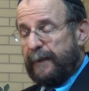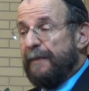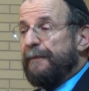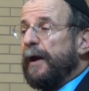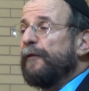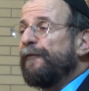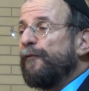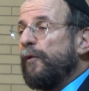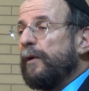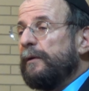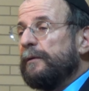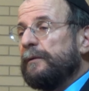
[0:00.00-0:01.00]
And
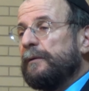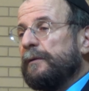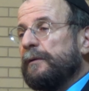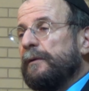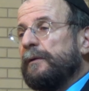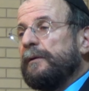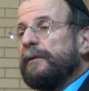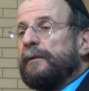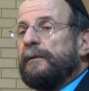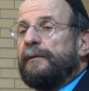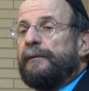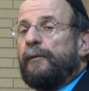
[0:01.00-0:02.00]
therefore,
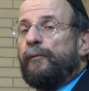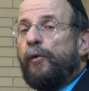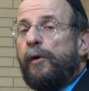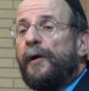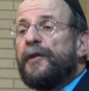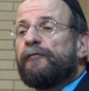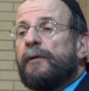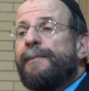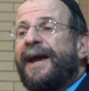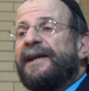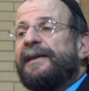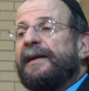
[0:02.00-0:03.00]
all the
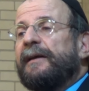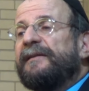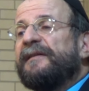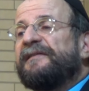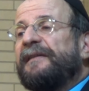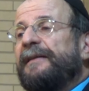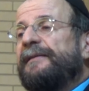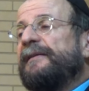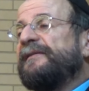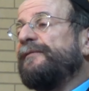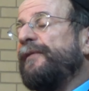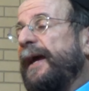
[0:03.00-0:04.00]
remaining
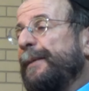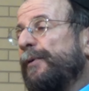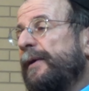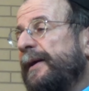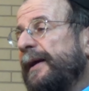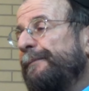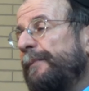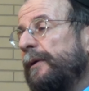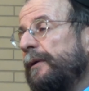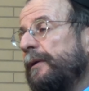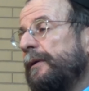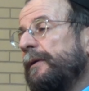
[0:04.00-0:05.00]
descendants of
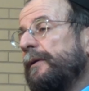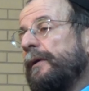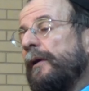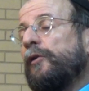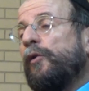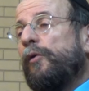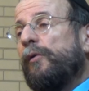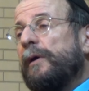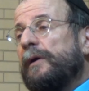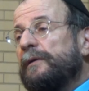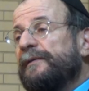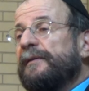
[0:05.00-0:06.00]
Abraham are
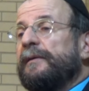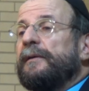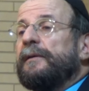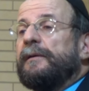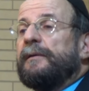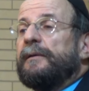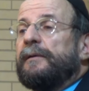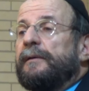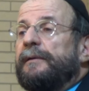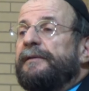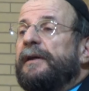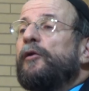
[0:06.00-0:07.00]
called
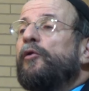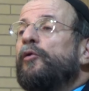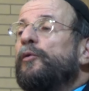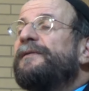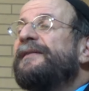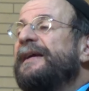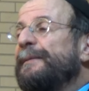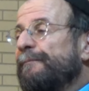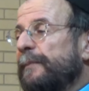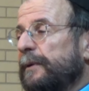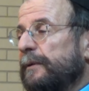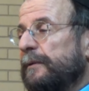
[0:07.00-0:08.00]

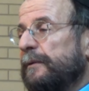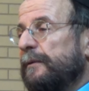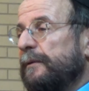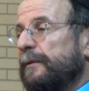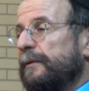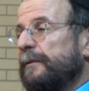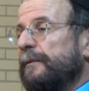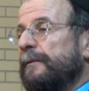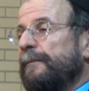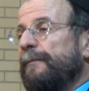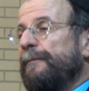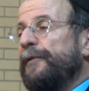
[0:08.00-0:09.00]
Yehudim
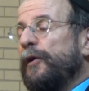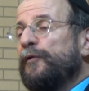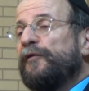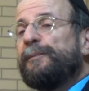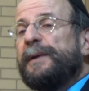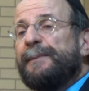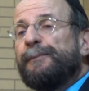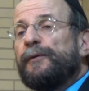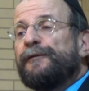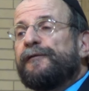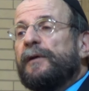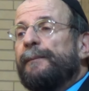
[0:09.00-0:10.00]
those
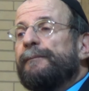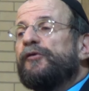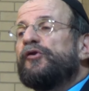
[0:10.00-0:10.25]
people from